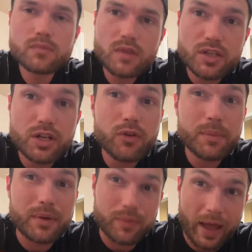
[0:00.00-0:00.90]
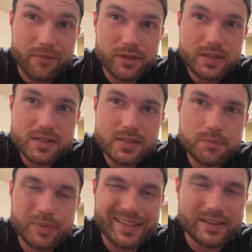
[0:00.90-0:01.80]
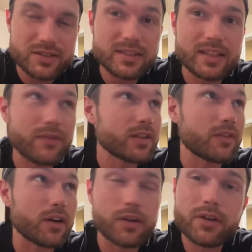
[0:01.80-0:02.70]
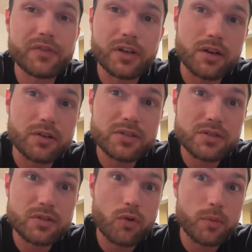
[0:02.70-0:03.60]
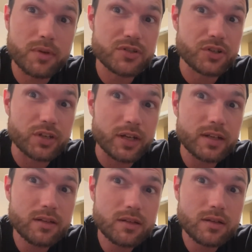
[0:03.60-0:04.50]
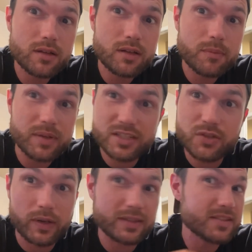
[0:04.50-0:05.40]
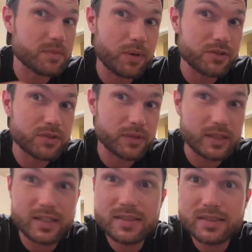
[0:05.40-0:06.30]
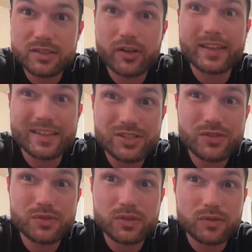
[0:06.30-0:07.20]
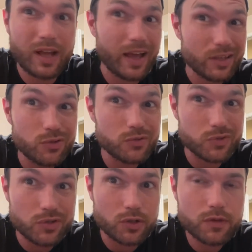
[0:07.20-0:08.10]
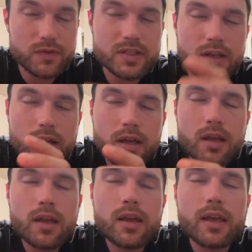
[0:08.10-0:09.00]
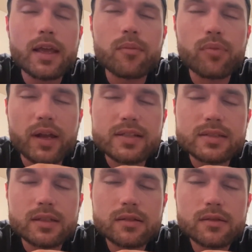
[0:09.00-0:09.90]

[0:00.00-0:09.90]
You don't want to be ravenous, but like there's a level of hunger if your hunger hormones are good, because ghrelin's supposed to release to try and get you to not use reserves. Embrace it.